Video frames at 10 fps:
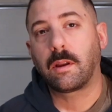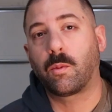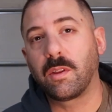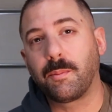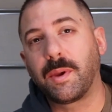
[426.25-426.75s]
Now,
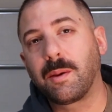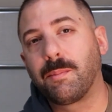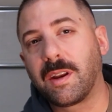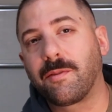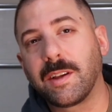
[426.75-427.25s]
one of the big
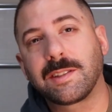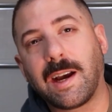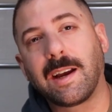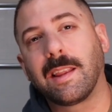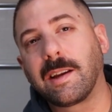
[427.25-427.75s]
benefits
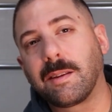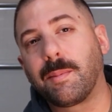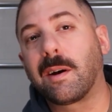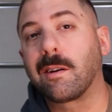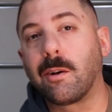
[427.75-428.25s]
I liked
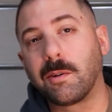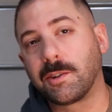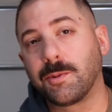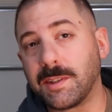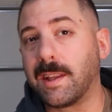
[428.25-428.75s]
about
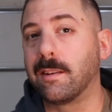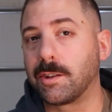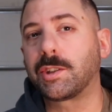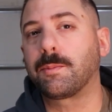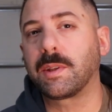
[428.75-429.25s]
going to a
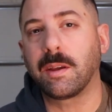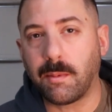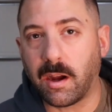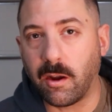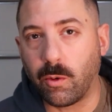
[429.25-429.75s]
dealership to get
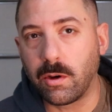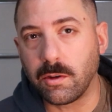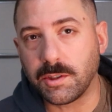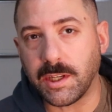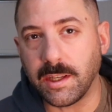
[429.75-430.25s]
my
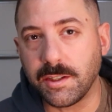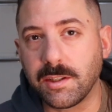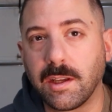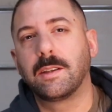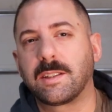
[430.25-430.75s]
oil
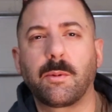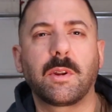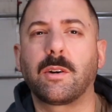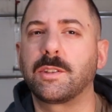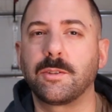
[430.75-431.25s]
changed is they would
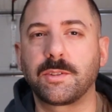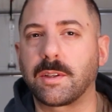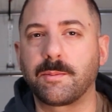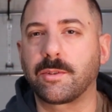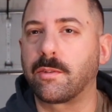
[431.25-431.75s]
always do
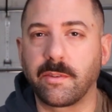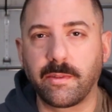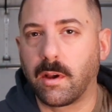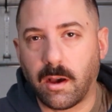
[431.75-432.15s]
some sort of